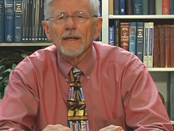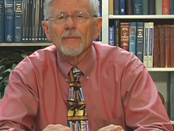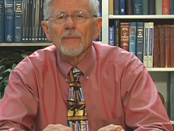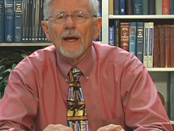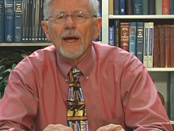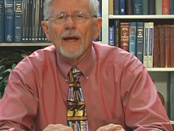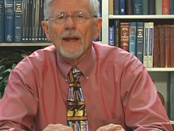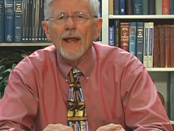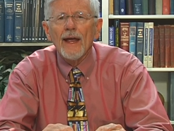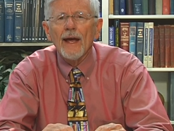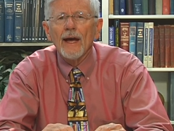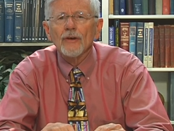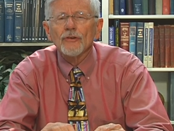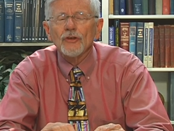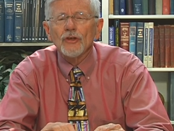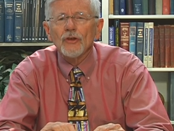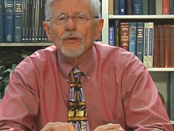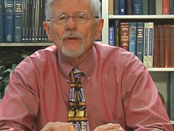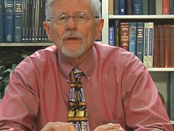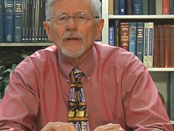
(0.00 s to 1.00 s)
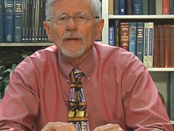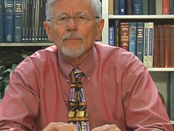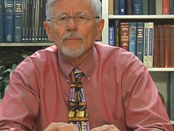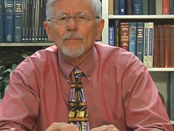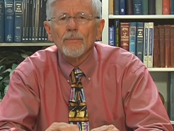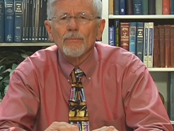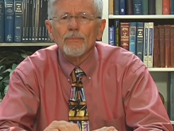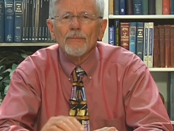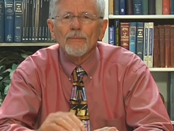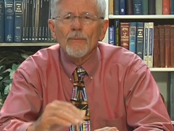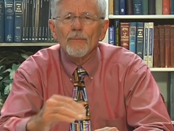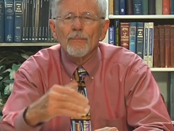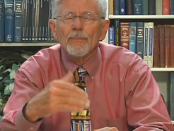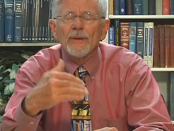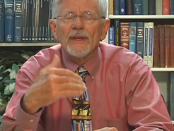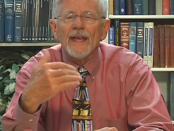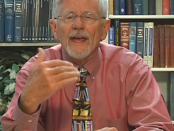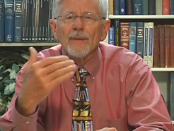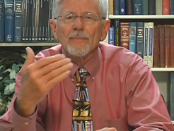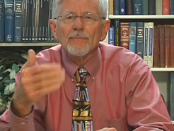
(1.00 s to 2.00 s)
about how you can
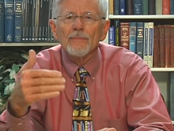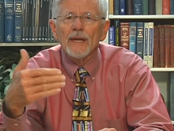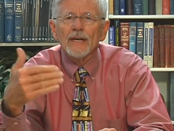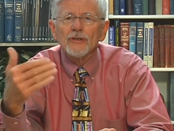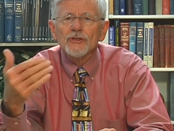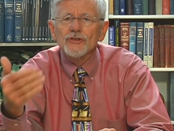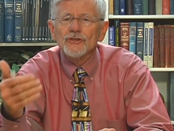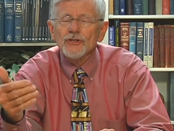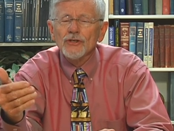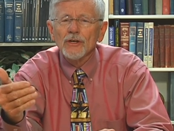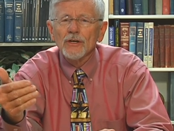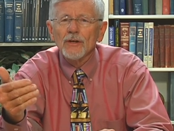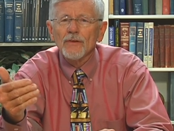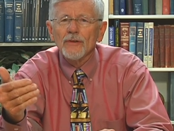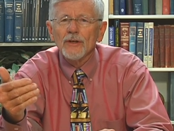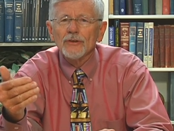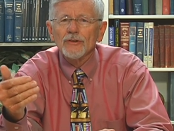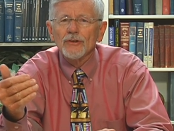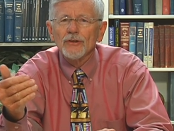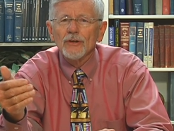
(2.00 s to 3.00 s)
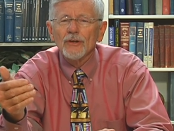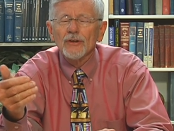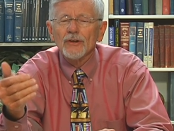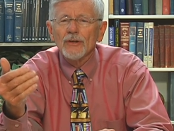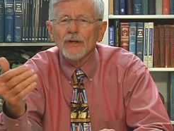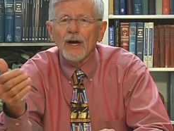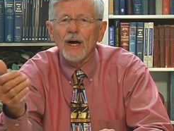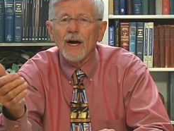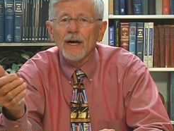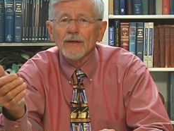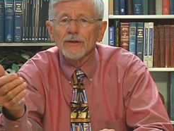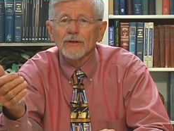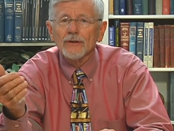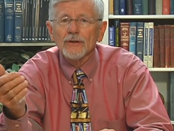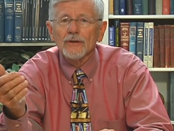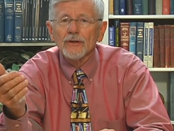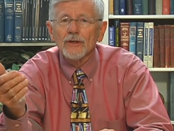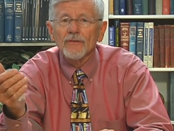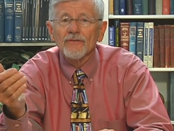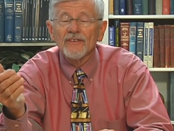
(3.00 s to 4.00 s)
get make sure that your
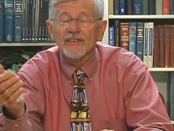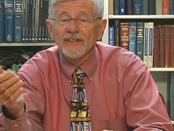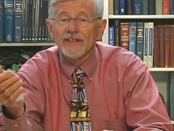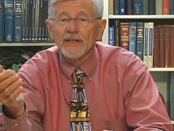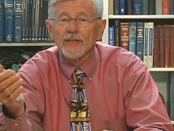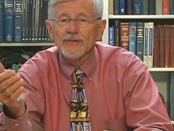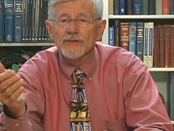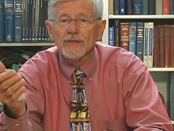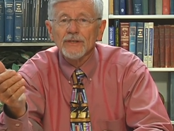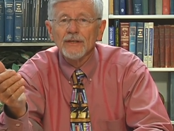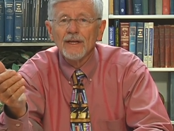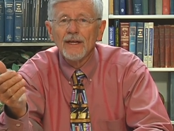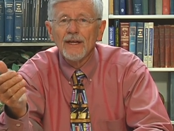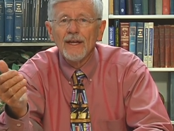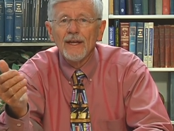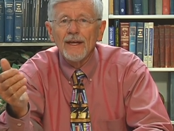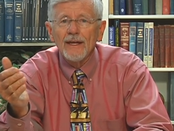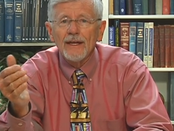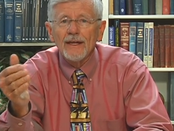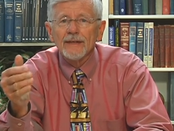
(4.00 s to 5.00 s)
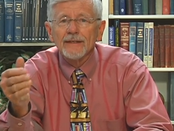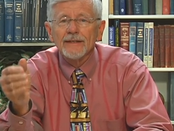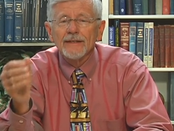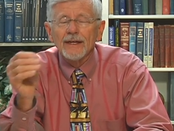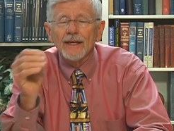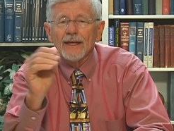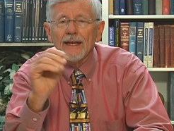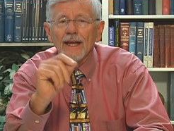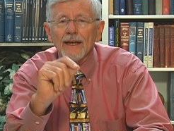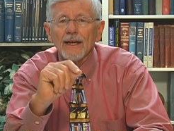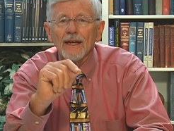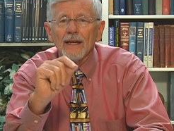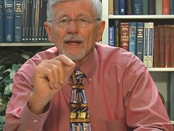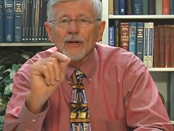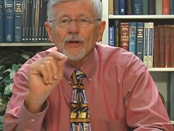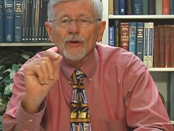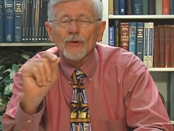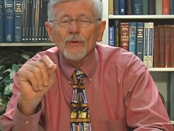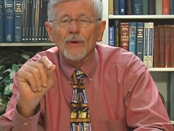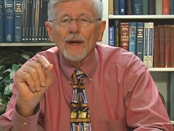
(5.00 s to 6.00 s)
doctor, your physician is getting
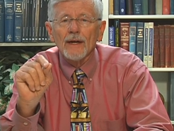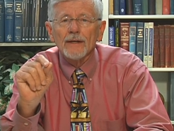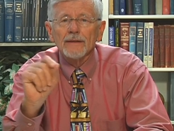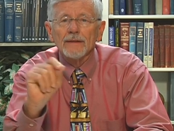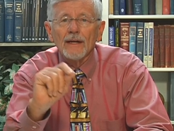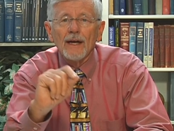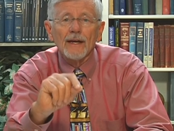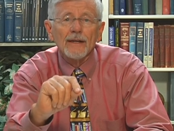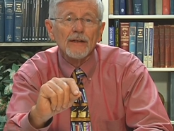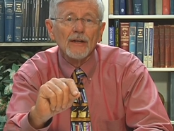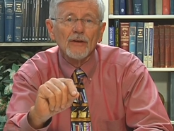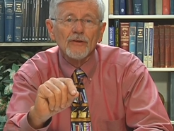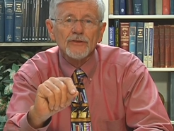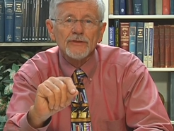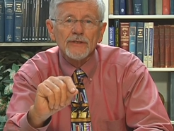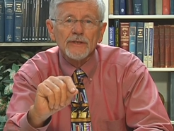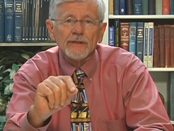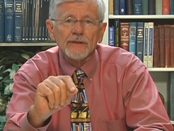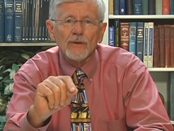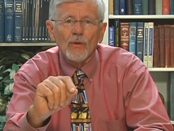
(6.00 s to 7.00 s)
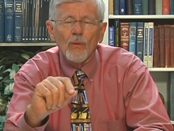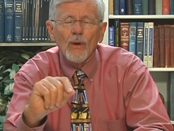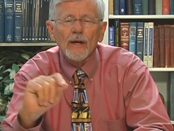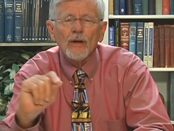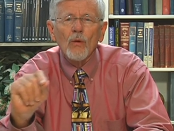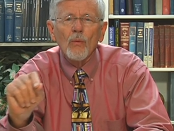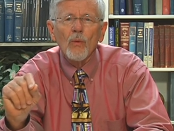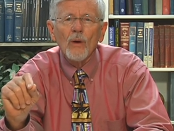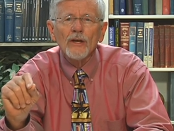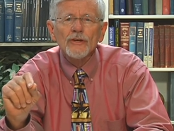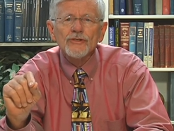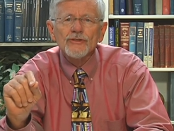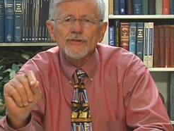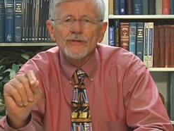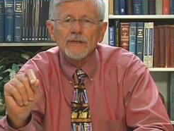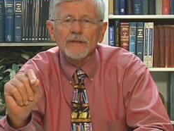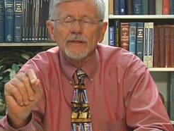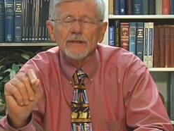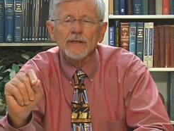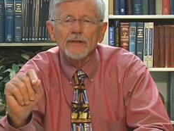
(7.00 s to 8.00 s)
a correct diagnosis. What
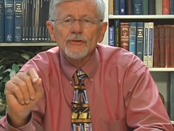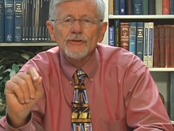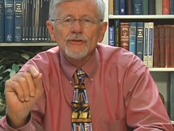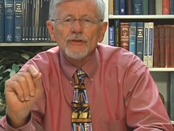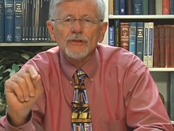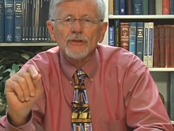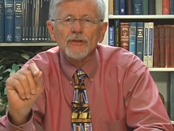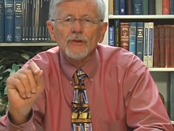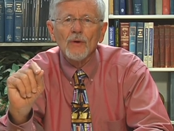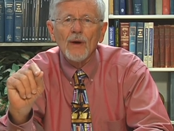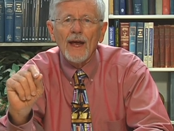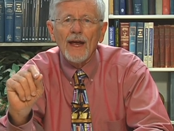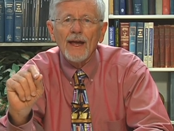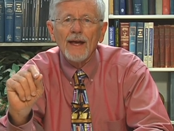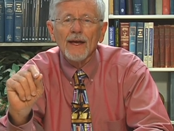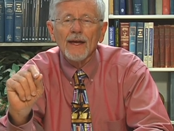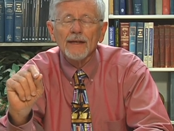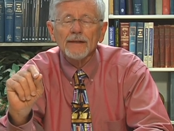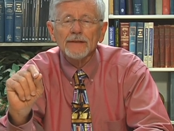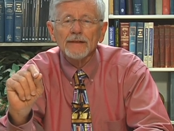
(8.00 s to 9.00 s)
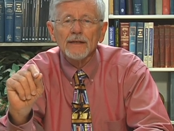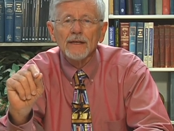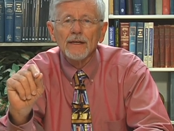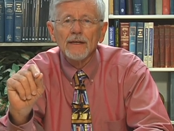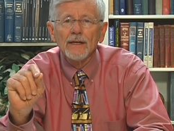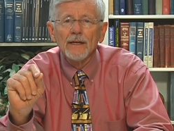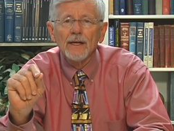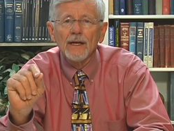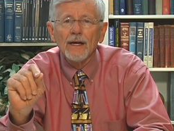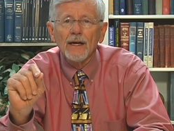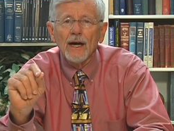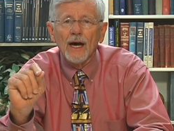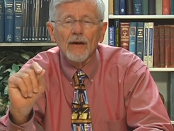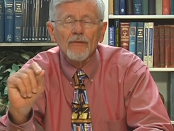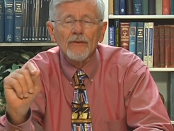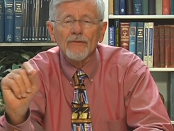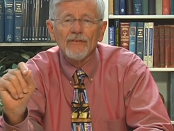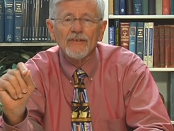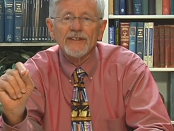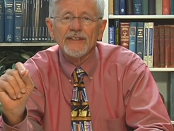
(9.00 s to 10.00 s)
questions should you ask
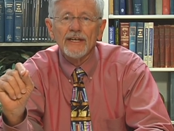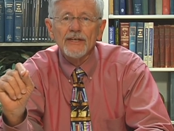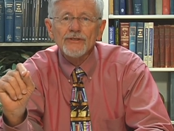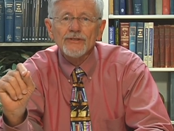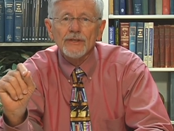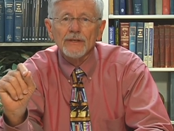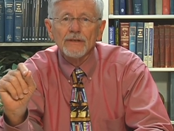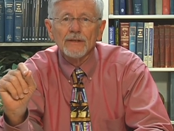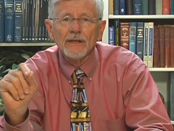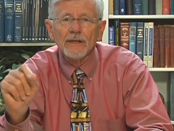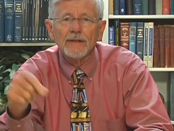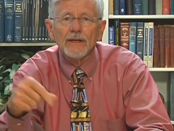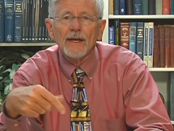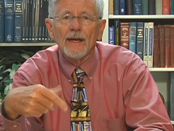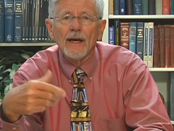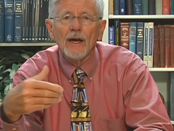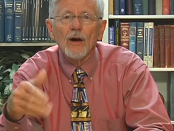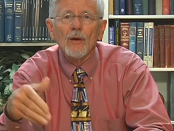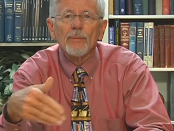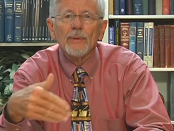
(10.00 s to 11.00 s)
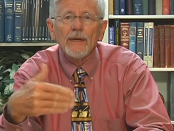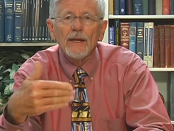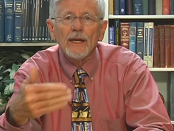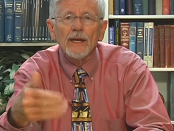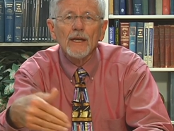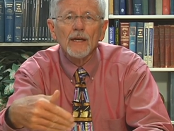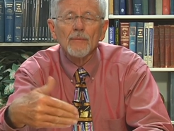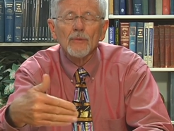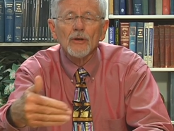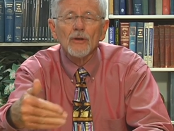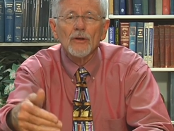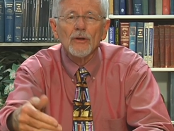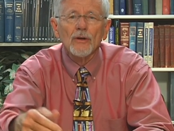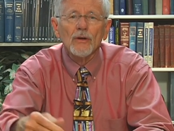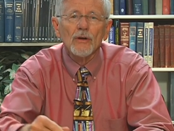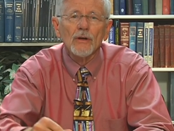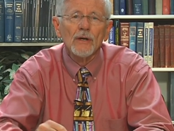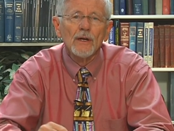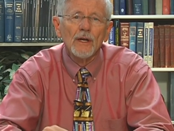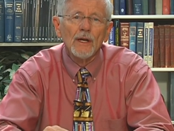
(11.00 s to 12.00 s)
of the physician to help him or
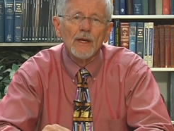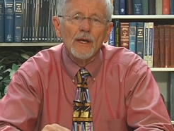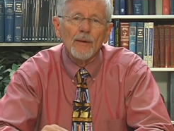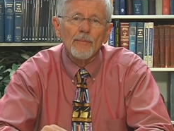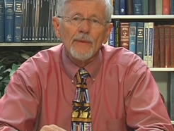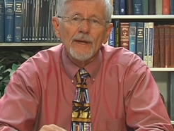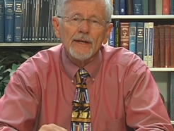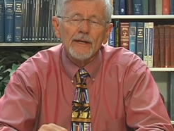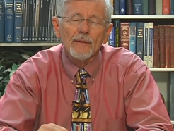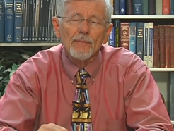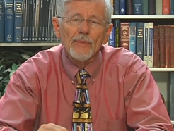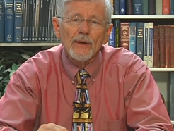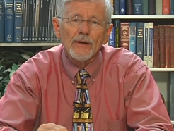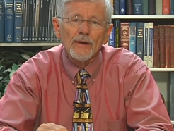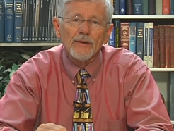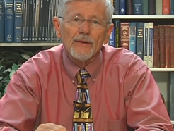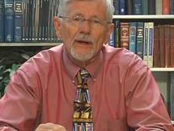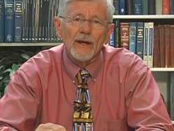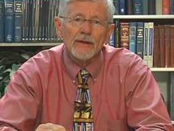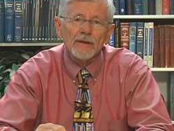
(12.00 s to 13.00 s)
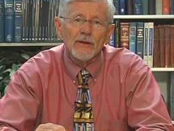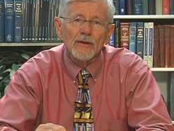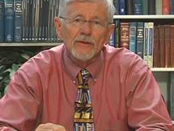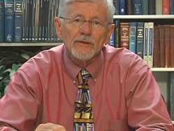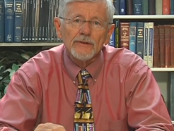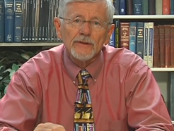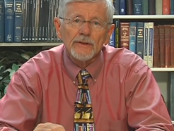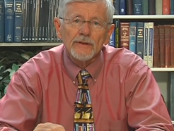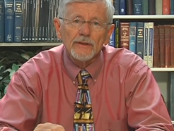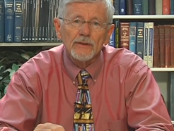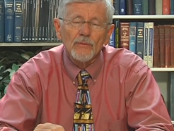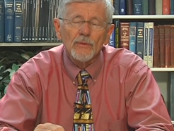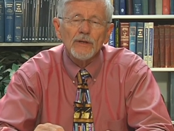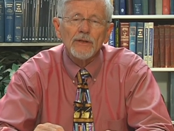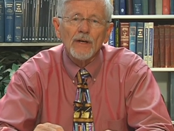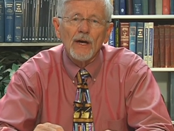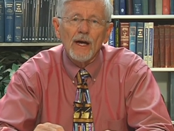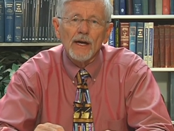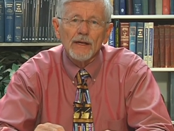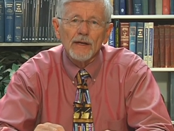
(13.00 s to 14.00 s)
her make a better diagnosis? We
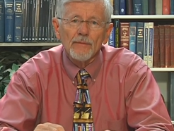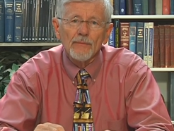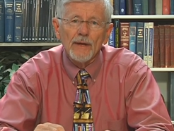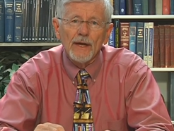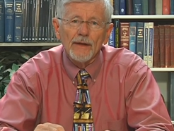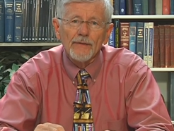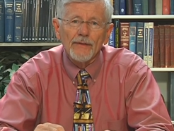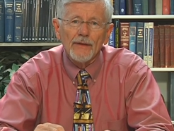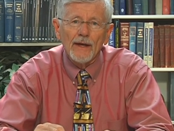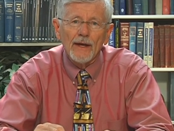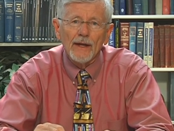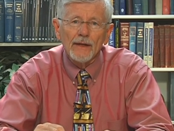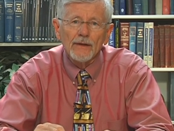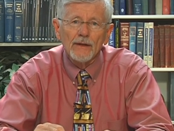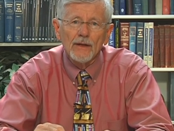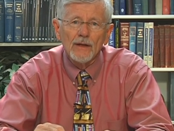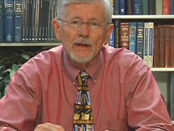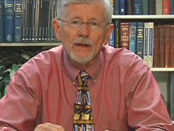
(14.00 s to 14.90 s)
talk about that.